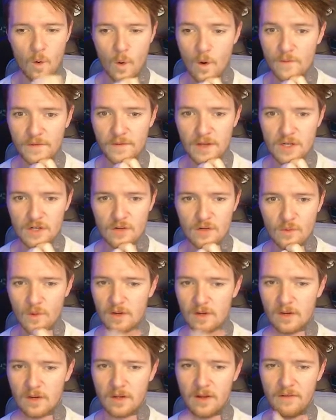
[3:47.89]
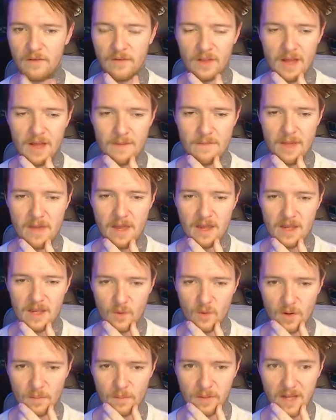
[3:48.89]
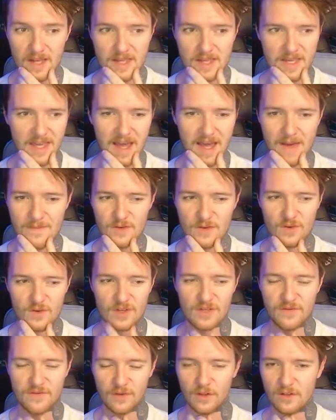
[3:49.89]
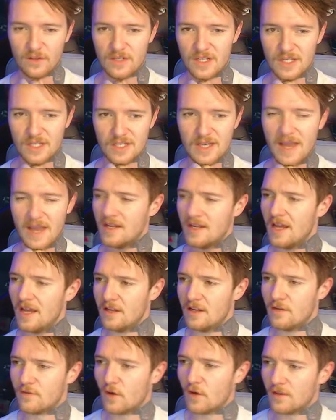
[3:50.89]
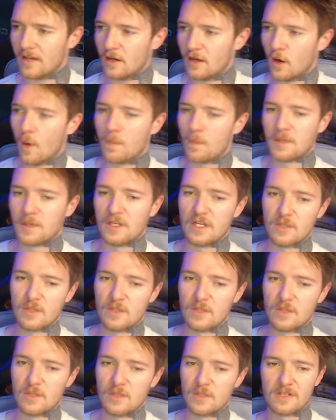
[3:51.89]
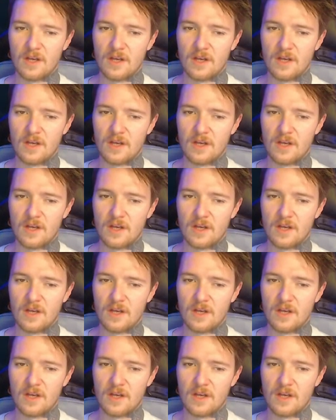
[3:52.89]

Or if you're like me and you want to play the game to its fullest extent, yeah, you've got that option as well.